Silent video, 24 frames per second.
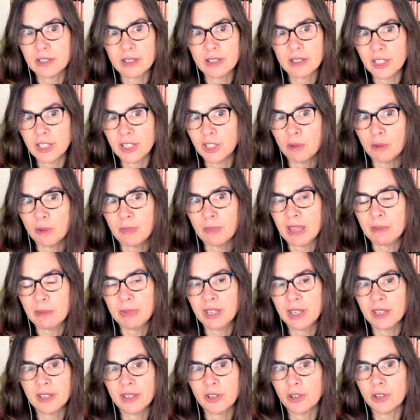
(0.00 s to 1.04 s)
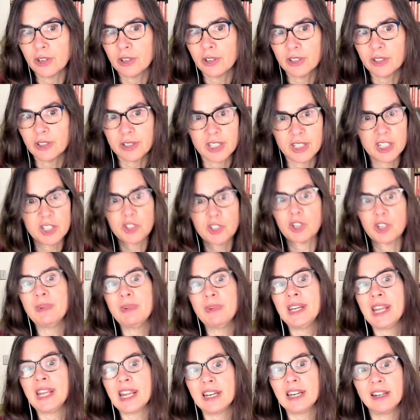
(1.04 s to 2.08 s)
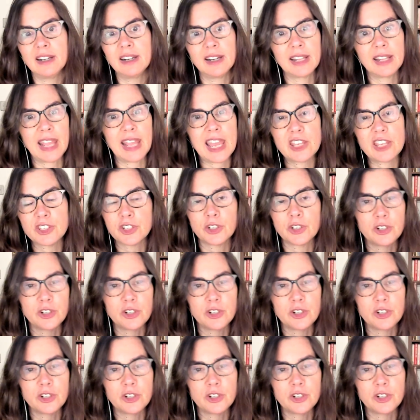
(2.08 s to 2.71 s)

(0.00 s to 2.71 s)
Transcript: You know, maybe you're discriminated against,